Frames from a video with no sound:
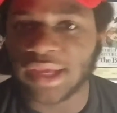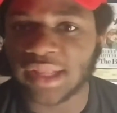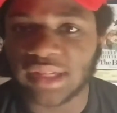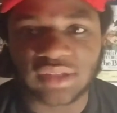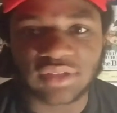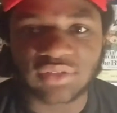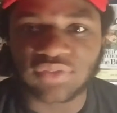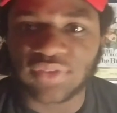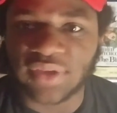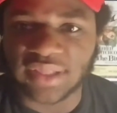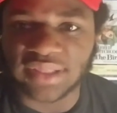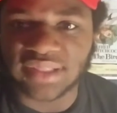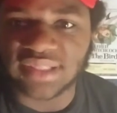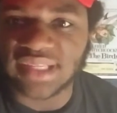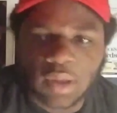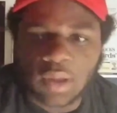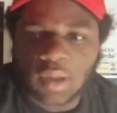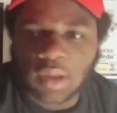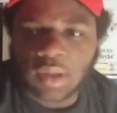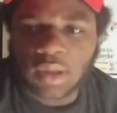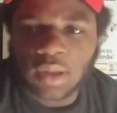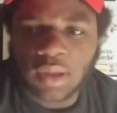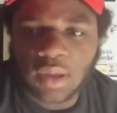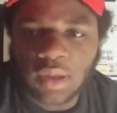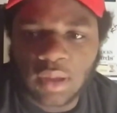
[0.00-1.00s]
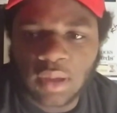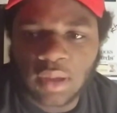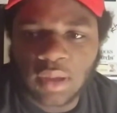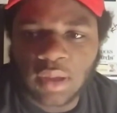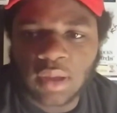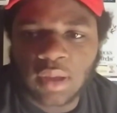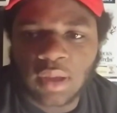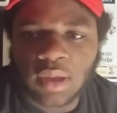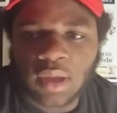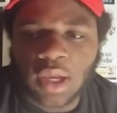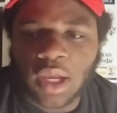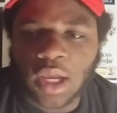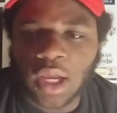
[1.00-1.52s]
and it's fantastic.
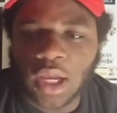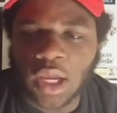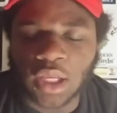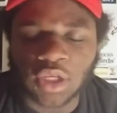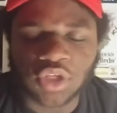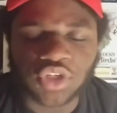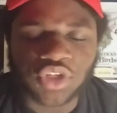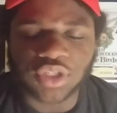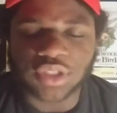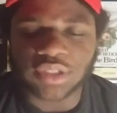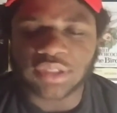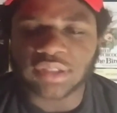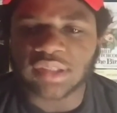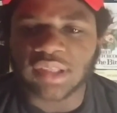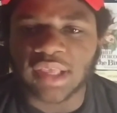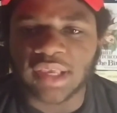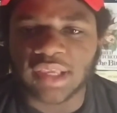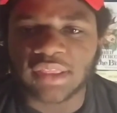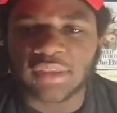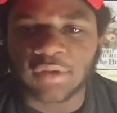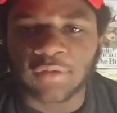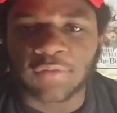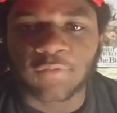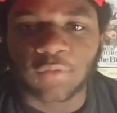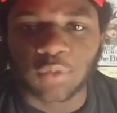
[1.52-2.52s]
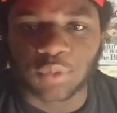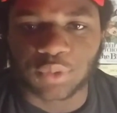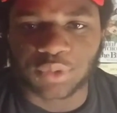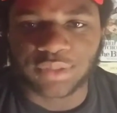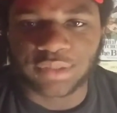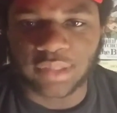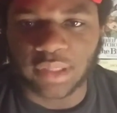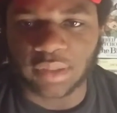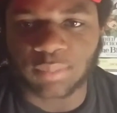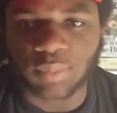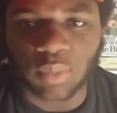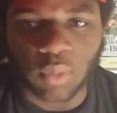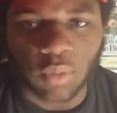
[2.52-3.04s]
And just like the
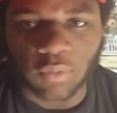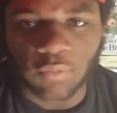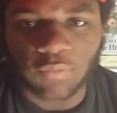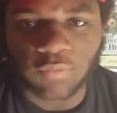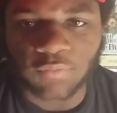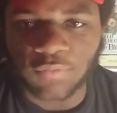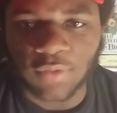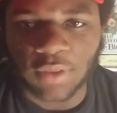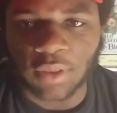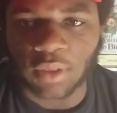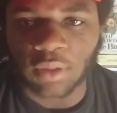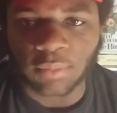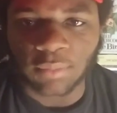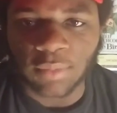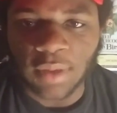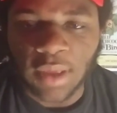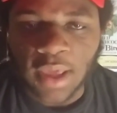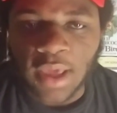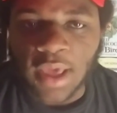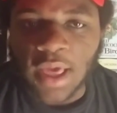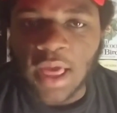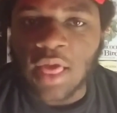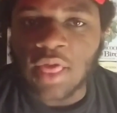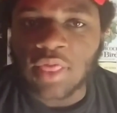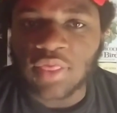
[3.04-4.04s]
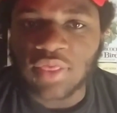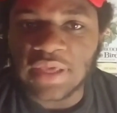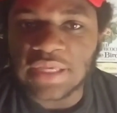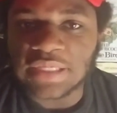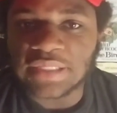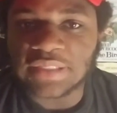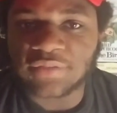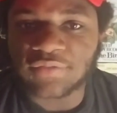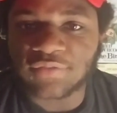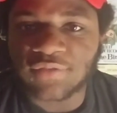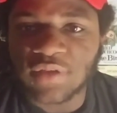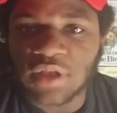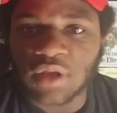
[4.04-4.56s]
first Deadpool film,
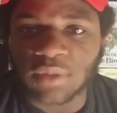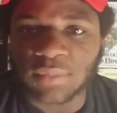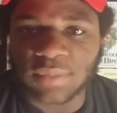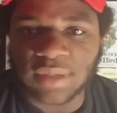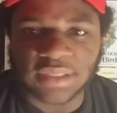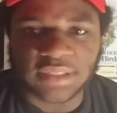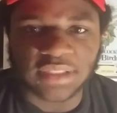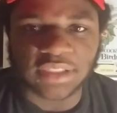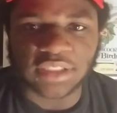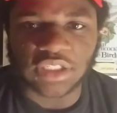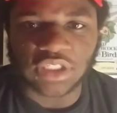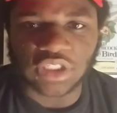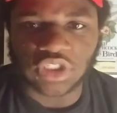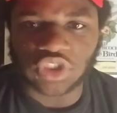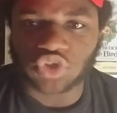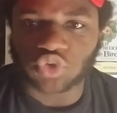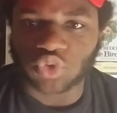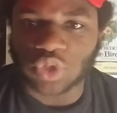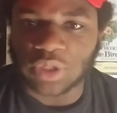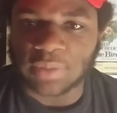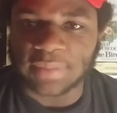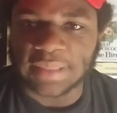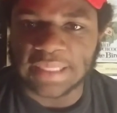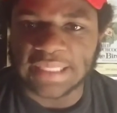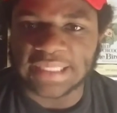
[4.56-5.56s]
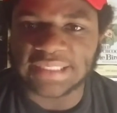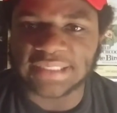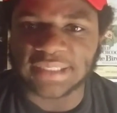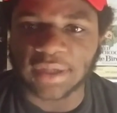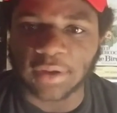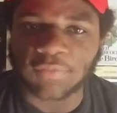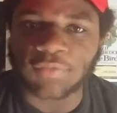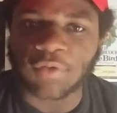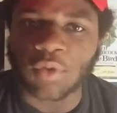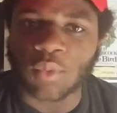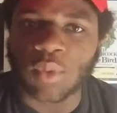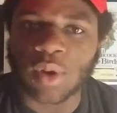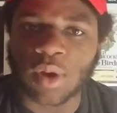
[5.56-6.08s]
this film is extremely
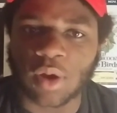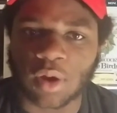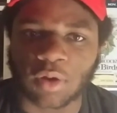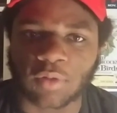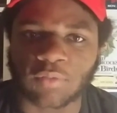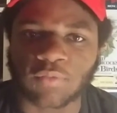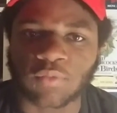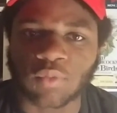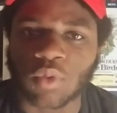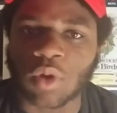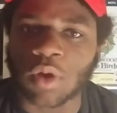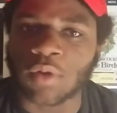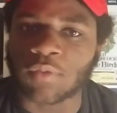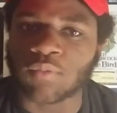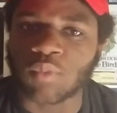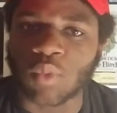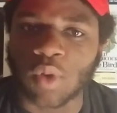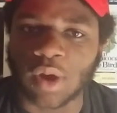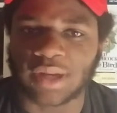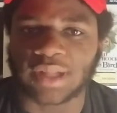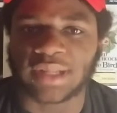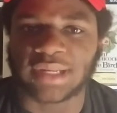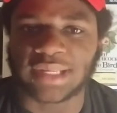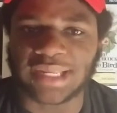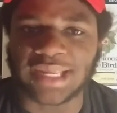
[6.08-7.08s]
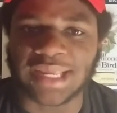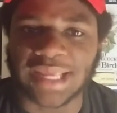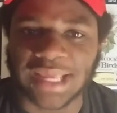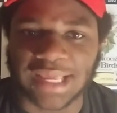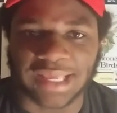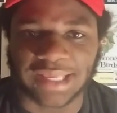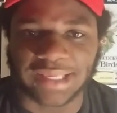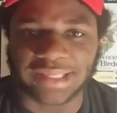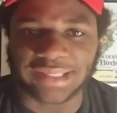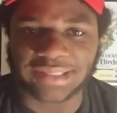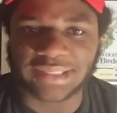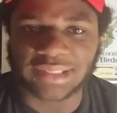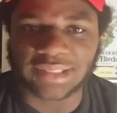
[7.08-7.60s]
self-aware of what it
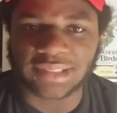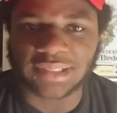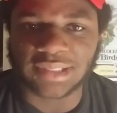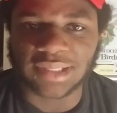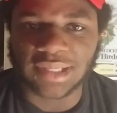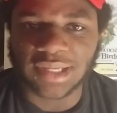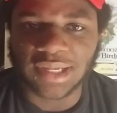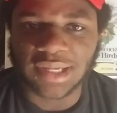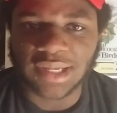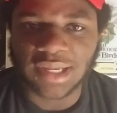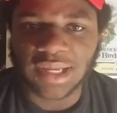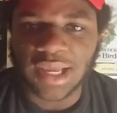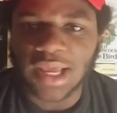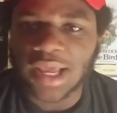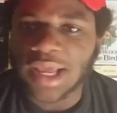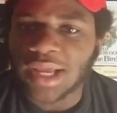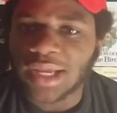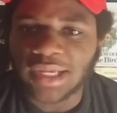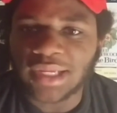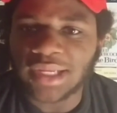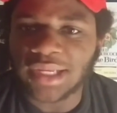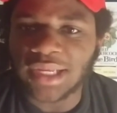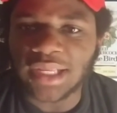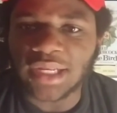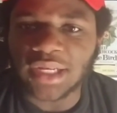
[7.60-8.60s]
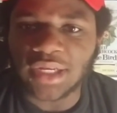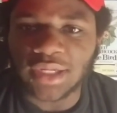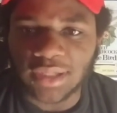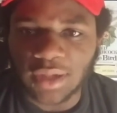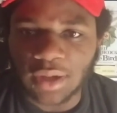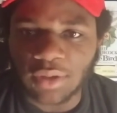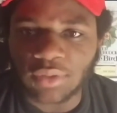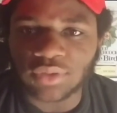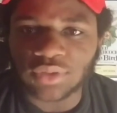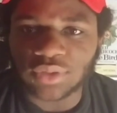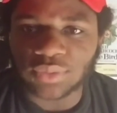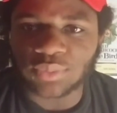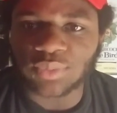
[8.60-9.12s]
is. It
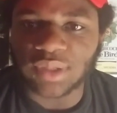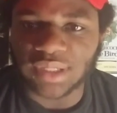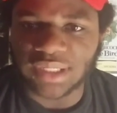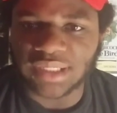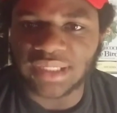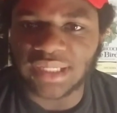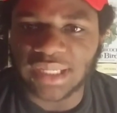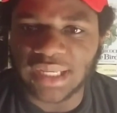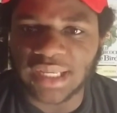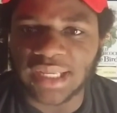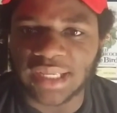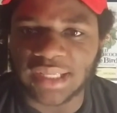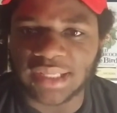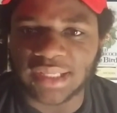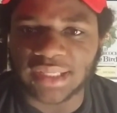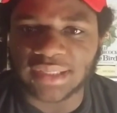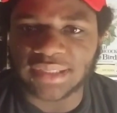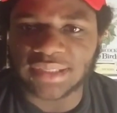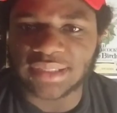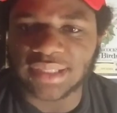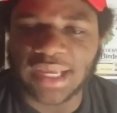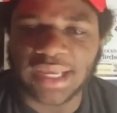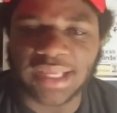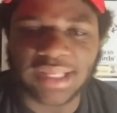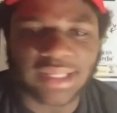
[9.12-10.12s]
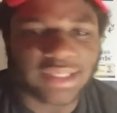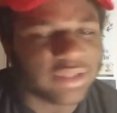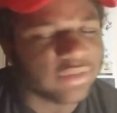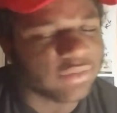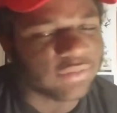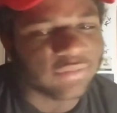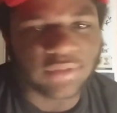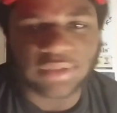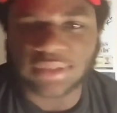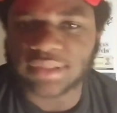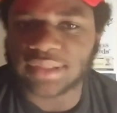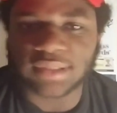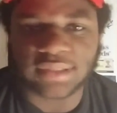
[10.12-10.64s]
knows what it is, and
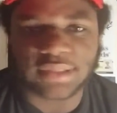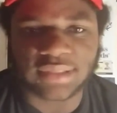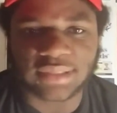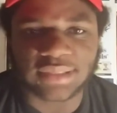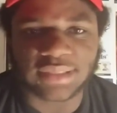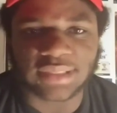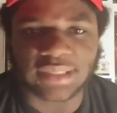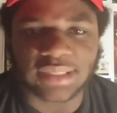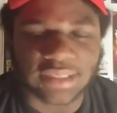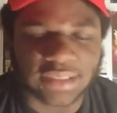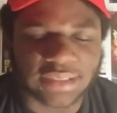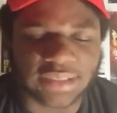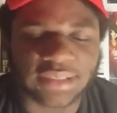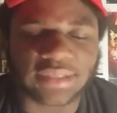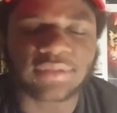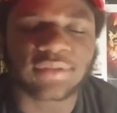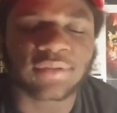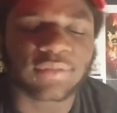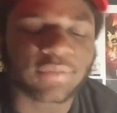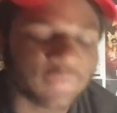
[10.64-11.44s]
it succeeds